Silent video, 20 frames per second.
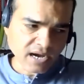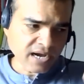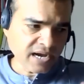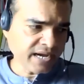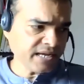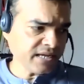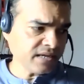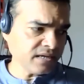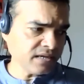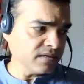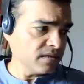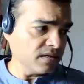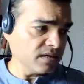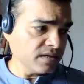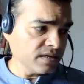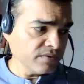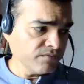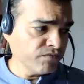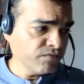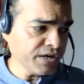I
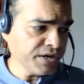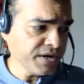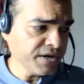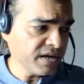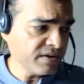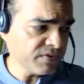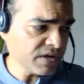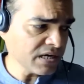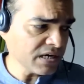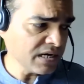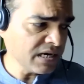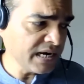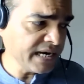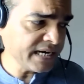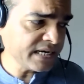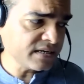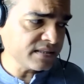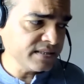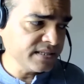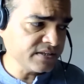will never
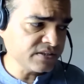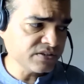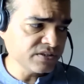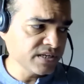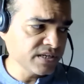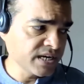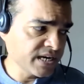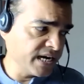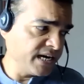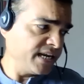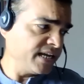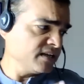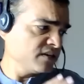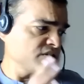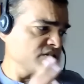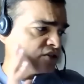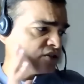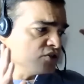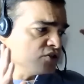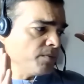let this
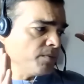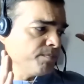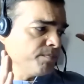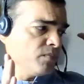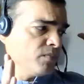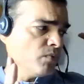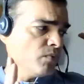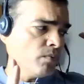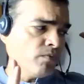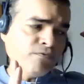reading stop.